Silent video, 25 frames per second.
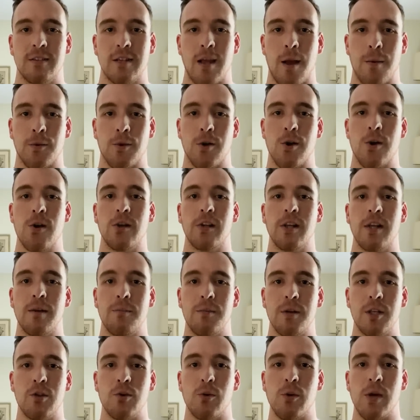I'm currently in
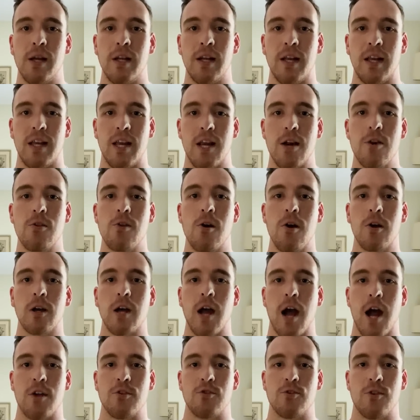between a year long
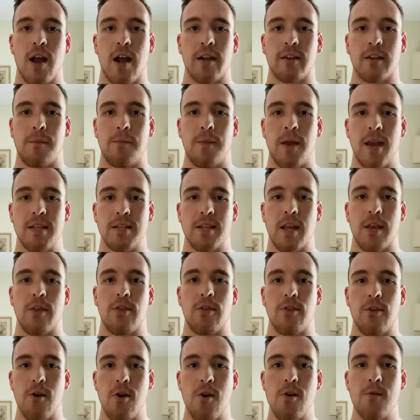contract that pays a
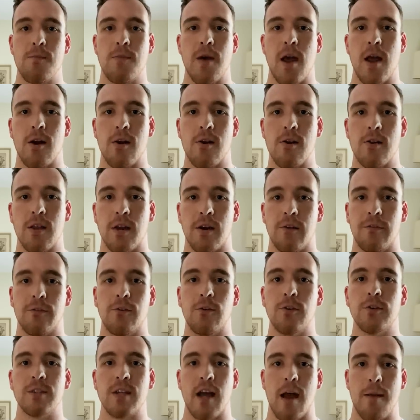third better than a
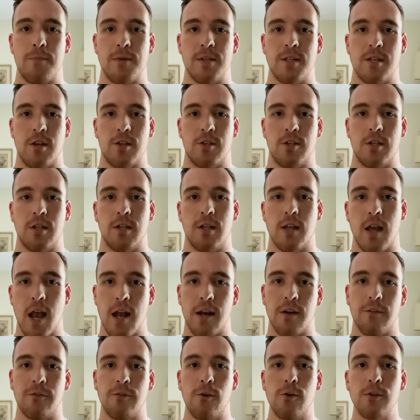full time position
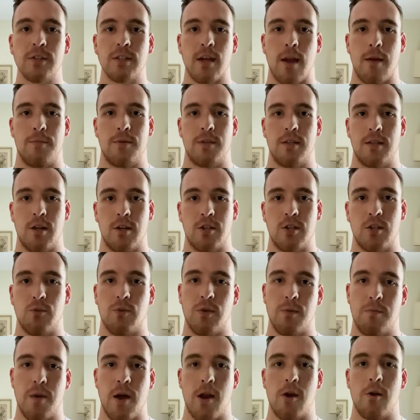and a full time position
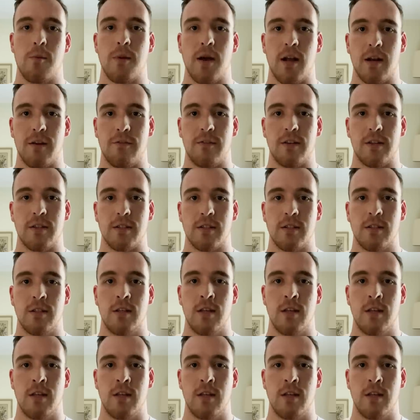with better benefits.